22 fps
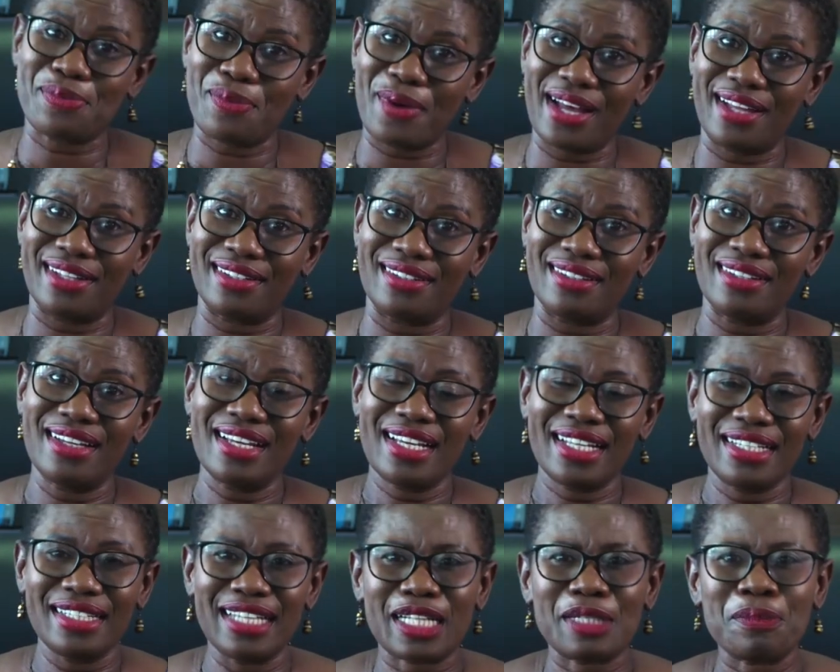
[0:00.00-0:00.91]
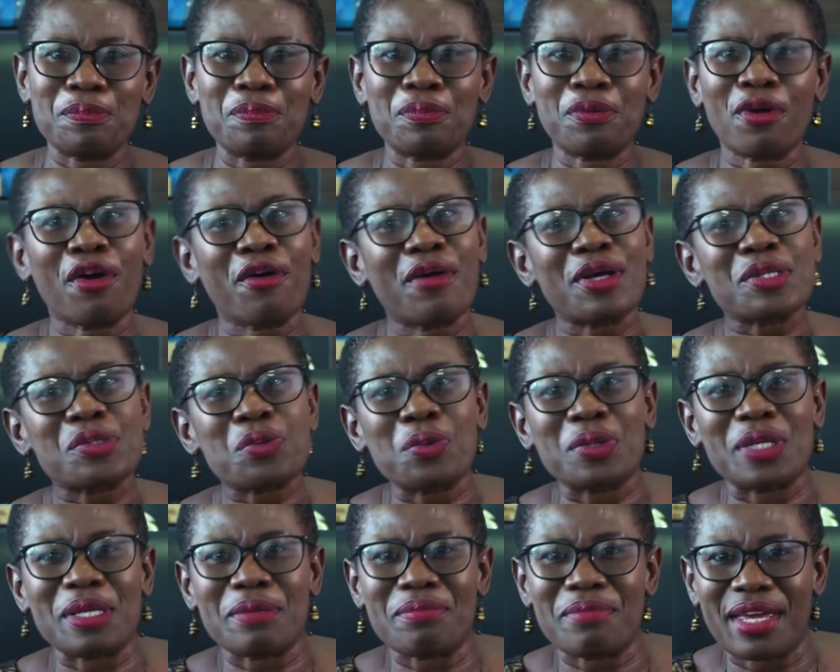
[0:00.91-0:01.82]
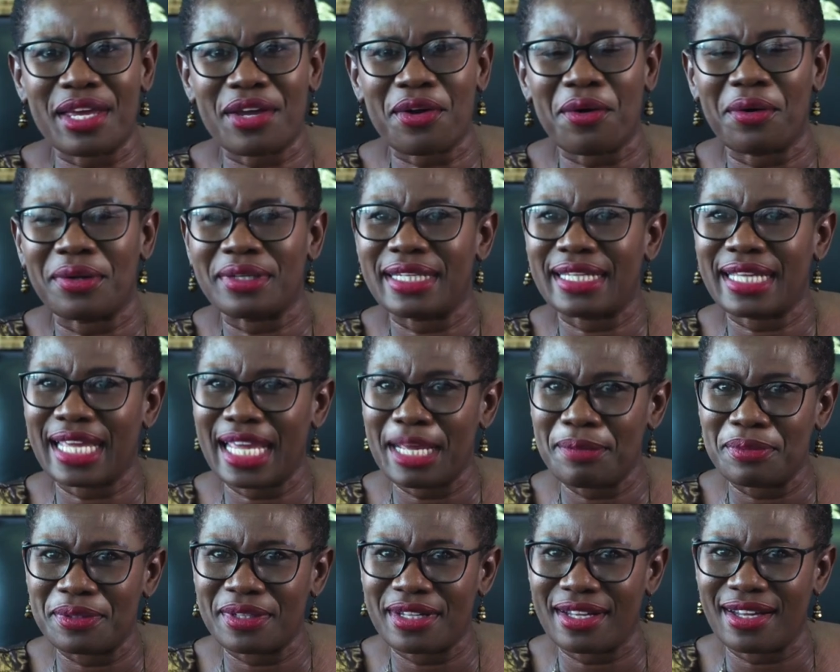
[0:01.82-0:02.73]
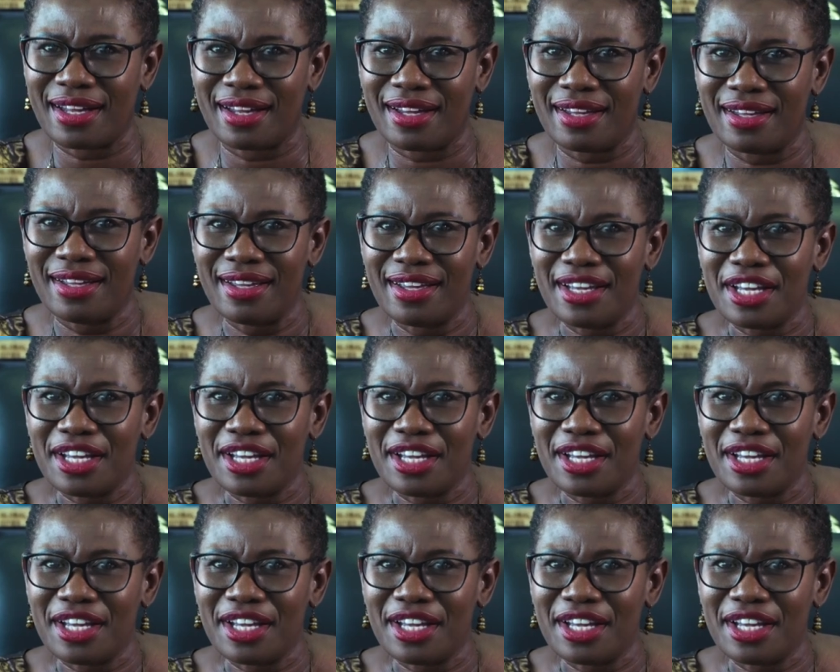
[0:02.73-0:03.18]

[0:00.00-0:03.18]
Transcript: well, like the progress we would make on the cable car.